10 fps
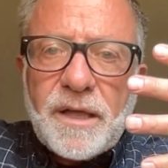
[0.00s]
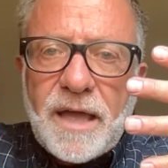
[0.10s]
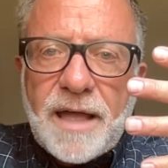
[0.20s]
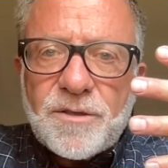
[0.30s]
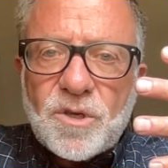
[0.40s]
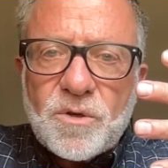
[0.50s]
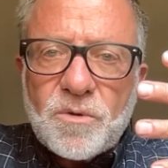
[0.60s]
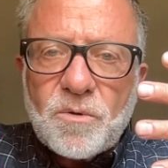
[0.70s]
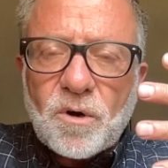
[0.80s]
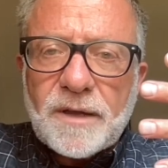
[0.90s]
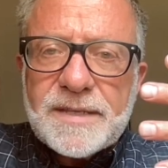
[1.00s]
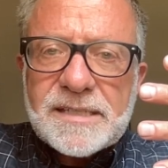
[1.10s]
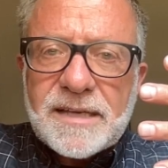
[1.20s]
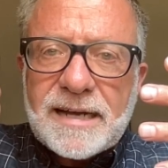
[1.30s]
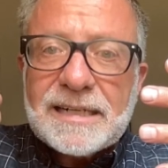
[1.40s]
and you are on this
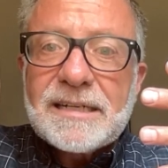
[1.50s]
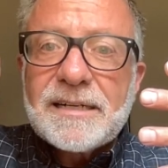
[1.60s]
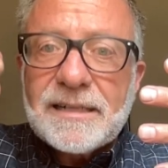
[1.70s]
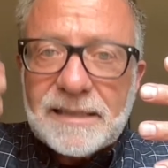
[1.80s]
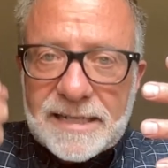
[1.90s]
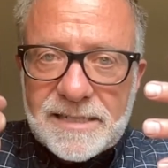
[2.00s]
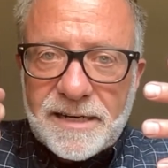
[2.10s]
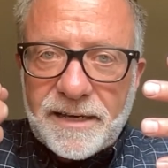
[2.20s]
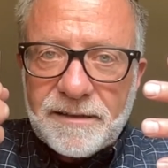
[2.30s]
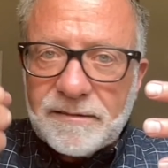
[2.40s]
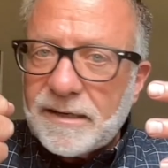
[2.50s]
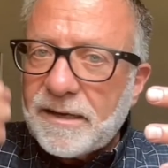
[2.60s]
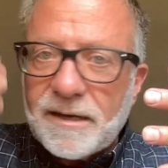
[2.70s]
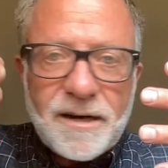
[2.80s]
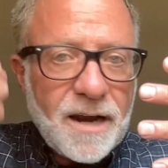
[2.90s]
side listening,
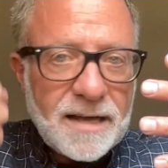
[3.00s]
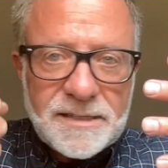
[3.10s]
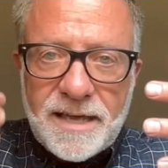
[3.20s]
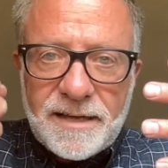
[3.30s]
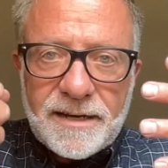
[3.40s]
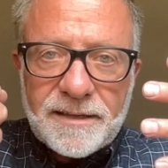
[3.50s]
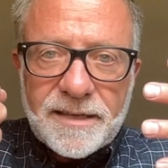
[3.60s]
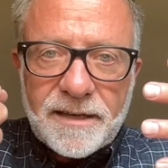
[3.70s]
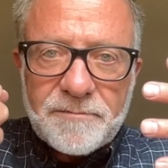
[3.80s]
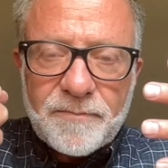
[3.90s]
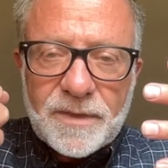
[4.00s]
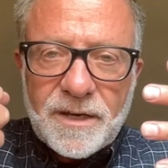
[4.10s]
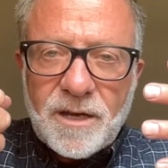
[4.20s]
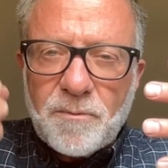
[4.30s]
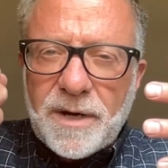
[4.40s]
not saying anything,
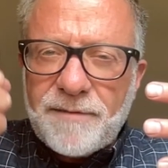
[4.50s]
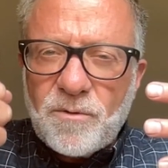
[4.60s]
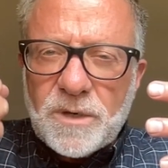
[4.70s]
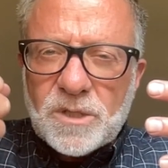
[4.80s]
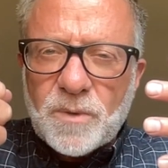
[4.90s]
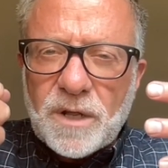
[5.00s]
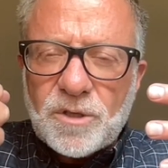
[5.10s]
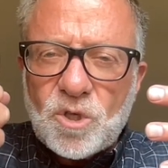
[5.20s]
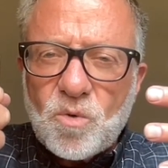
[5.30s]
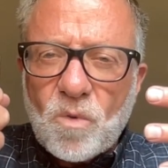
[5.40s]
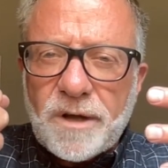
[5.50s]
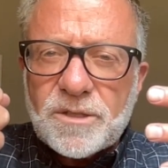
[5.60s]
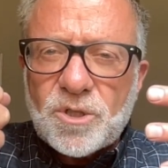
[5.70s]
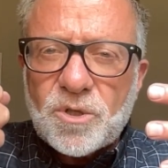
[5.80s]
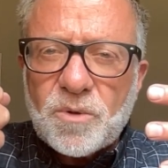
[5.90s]
but every once in a while you want
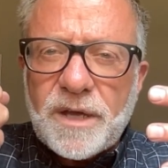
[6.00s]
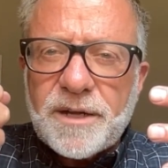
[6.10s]
to